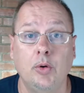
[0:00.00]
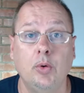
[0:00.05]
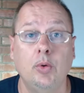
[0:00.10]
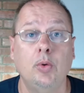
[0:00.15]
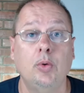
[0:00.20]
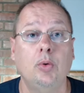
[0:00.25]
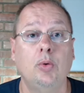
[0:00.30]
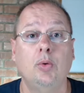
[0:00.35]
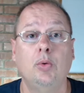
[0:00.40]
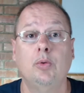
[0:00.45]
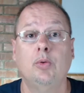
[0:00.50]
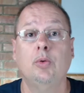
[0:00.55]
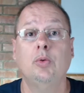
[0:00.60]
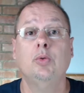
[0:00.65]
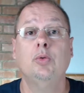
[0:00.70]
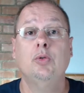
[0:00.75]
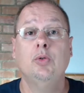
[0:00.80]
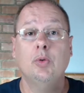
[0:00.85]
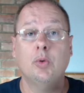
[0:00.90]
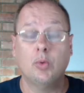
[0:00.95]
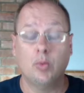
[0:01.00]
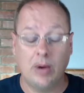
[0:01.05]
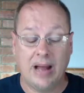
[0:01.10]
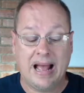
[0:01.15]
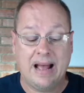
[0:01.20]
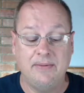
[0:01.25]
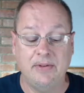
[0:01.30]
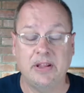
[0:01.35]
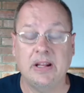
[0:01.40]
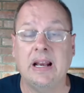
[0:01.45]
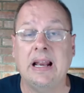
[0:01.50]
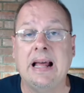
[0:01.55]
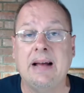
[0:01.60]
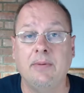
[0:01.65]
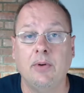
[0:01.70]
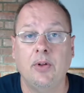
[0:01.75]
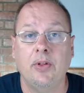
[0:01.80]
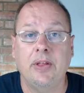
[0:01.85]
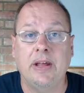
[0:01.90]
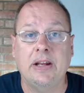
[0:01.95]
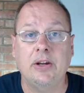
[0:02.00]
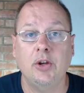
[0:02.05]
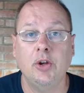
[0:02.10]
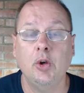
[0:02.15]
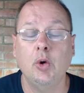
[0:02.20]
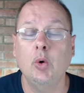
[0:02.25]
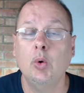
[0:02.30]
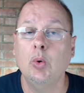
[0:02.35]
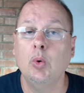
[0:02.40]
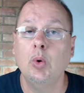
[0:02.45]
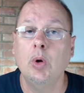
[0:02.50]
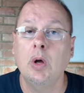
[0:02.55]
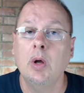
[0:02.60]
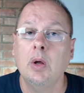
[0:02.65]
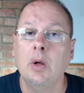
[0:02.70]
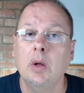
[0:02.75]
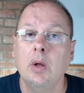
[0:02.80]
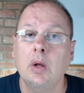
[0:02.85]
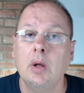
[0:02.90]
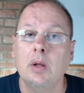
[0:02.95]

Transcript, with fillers: to to to arrive at the level that you